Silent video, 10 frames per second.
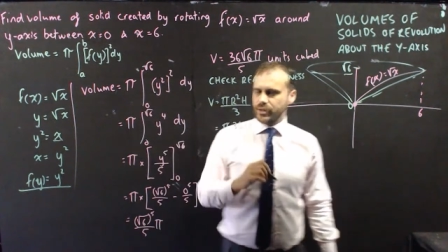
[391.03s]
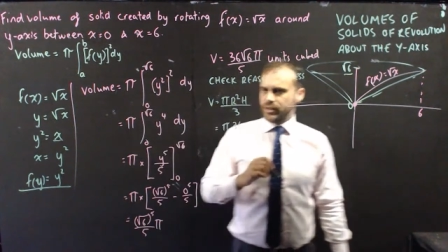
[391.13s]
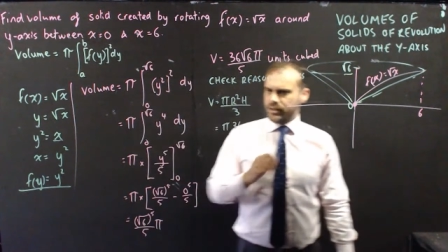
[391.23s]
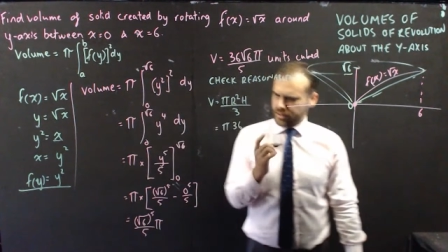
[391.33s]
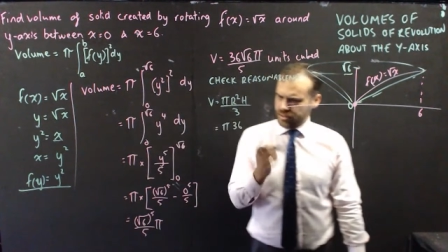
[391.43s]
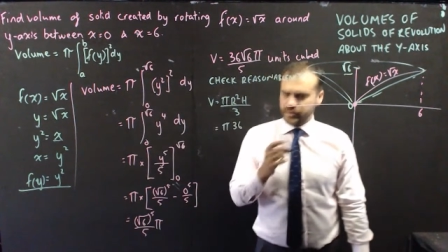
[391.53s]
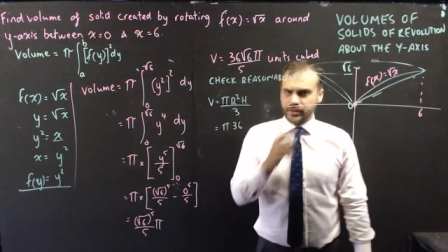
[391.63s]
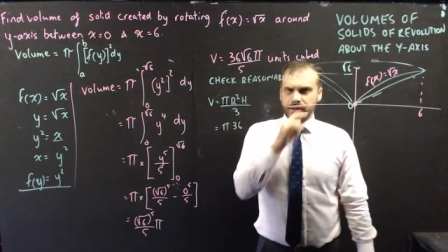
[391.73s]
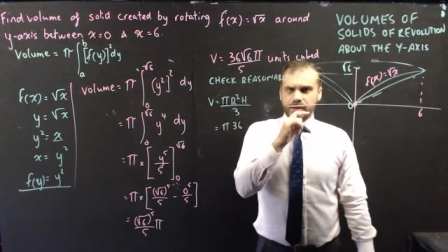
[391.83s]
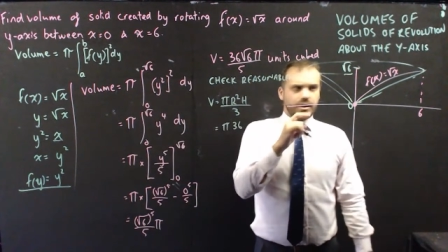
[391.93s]
Uh-huh.
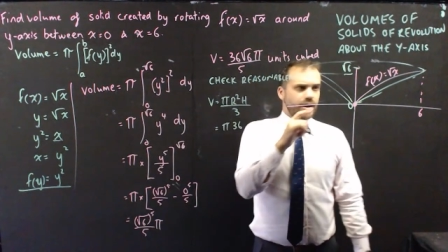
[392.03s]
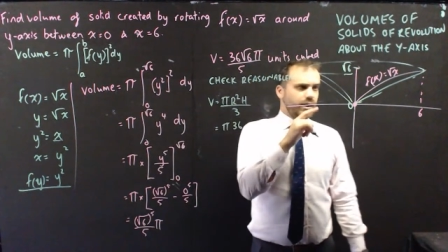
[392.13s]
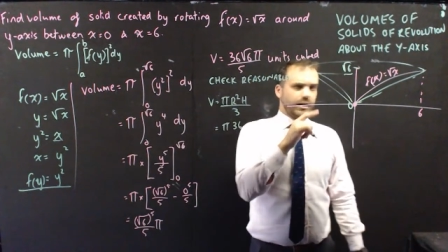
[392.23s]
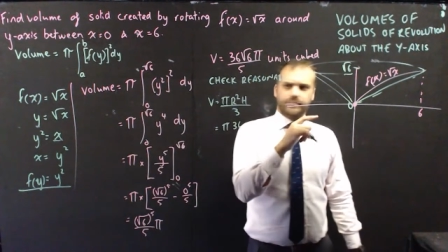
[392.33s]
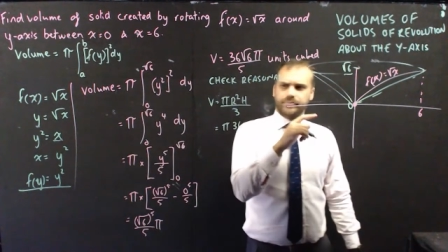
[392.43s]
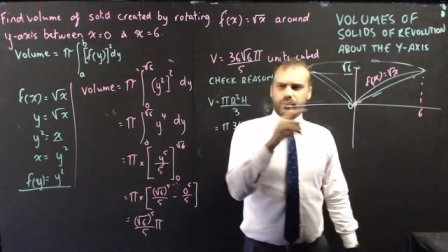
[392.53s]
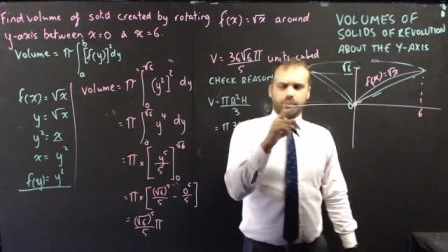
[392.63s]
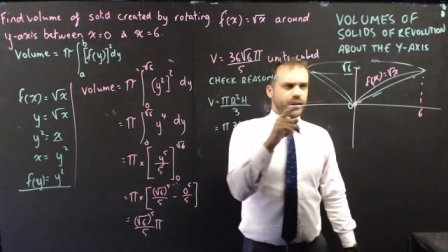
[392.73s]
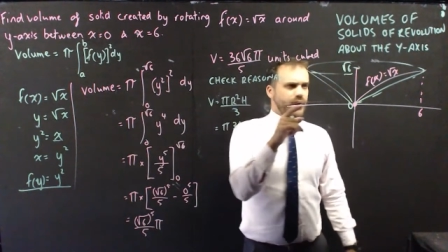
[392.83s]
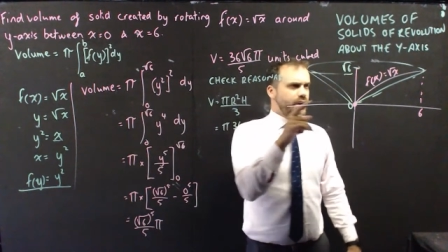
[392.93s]
Um,
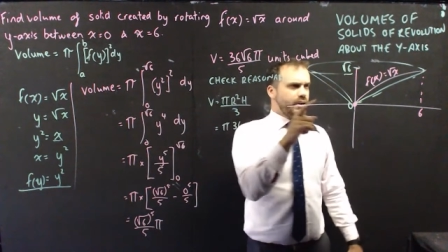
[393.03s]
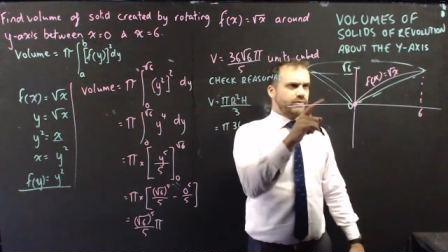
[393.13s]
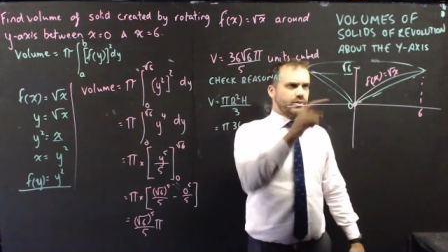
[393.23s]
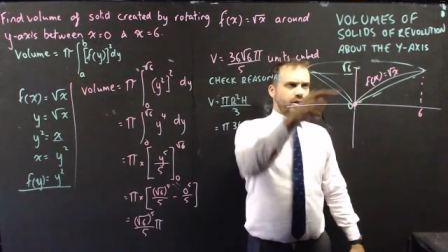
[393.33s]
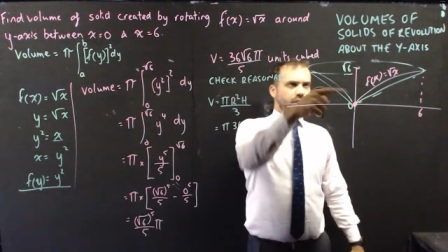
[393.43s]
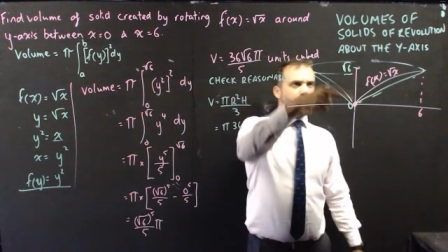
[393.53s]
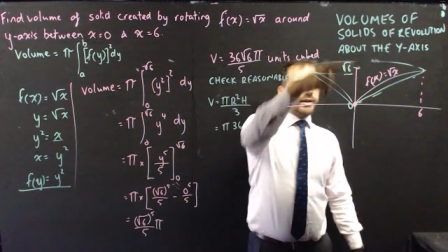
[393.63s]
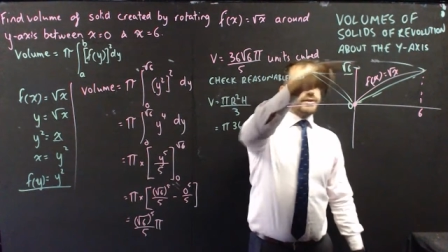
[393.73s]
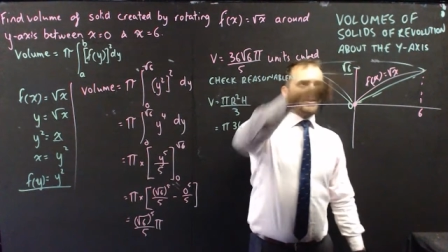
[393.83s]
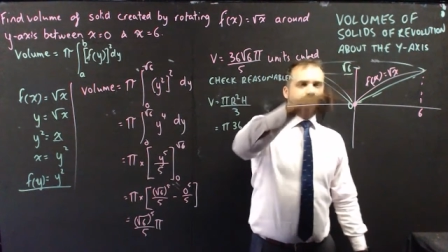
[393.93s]
we have a
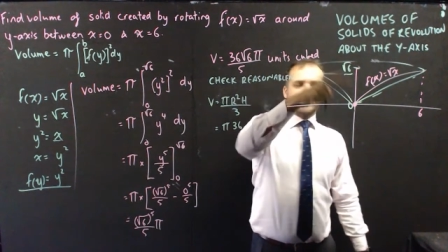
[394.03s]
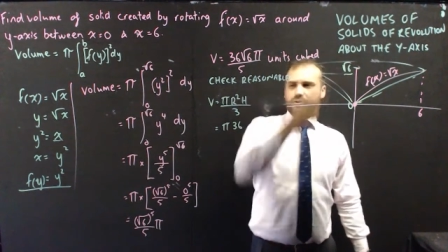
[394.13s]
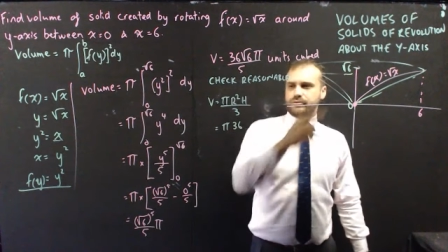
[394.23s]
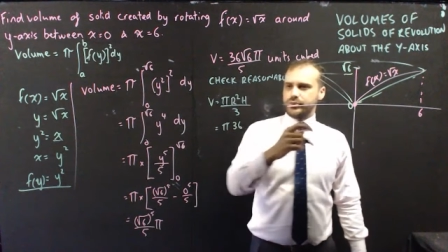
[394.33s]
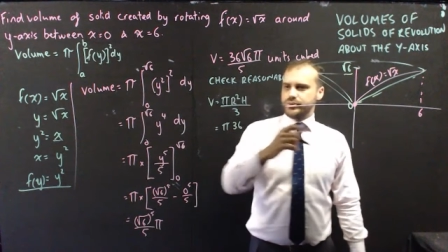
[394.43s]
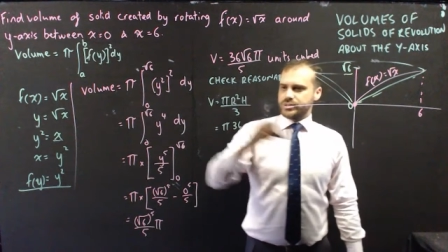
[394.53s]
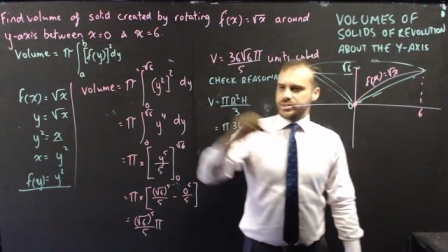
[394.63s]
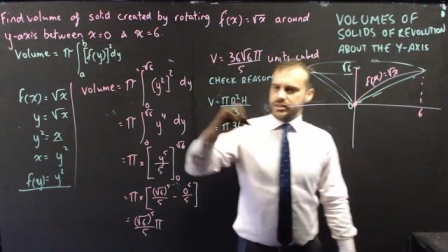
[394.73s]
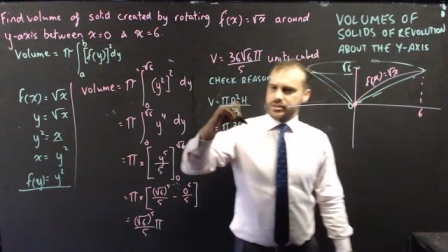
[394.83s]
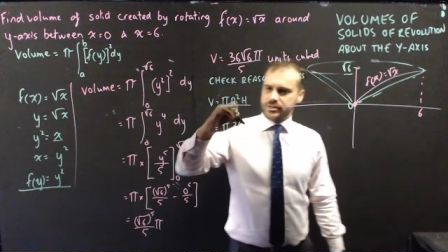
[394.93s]
height here of root
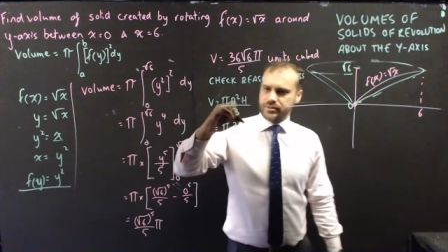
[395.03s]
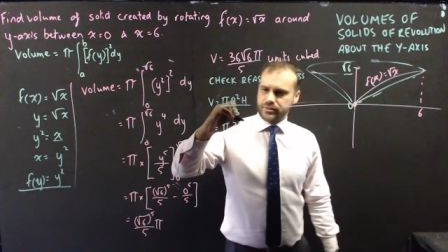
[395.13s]
6.